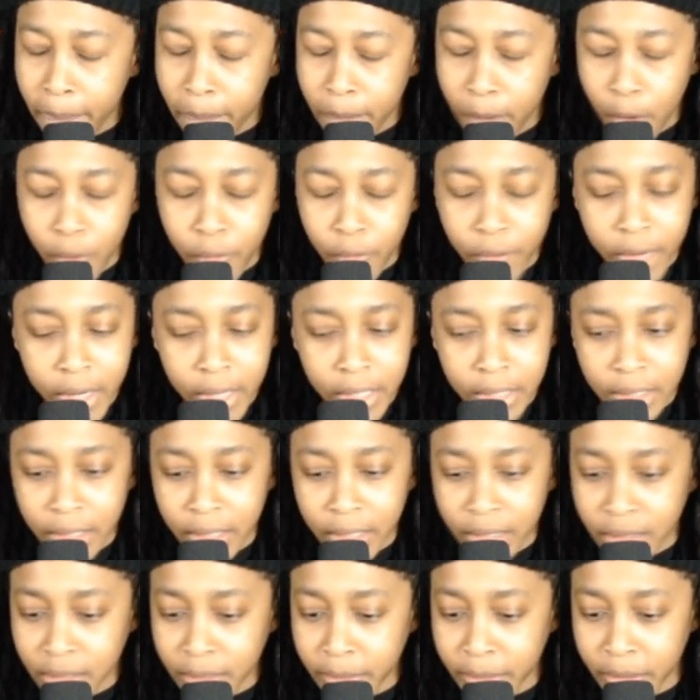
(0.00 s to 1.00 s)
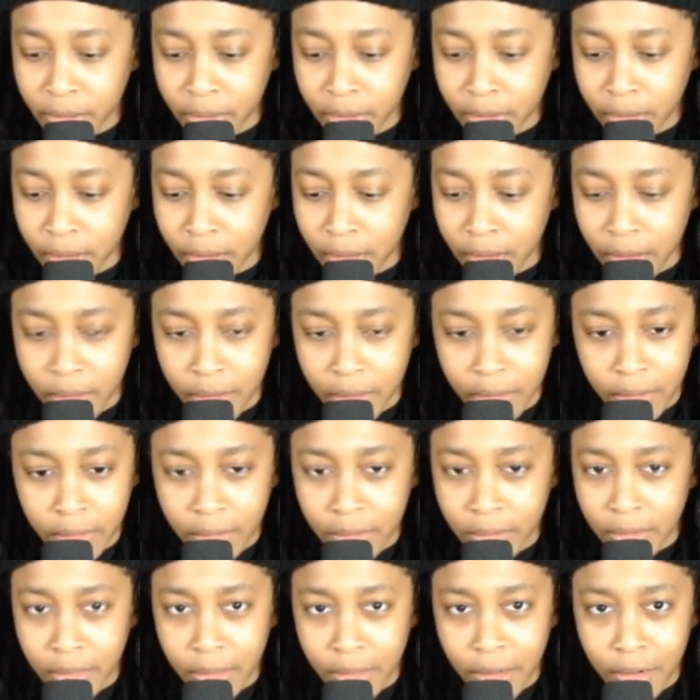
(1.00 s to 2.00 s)
No reason they should be the third
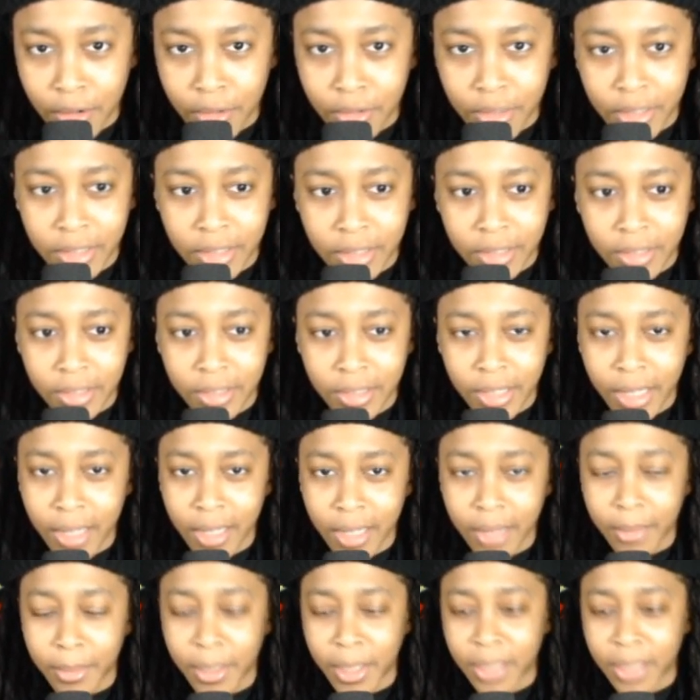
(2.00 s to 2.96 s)
oldest team.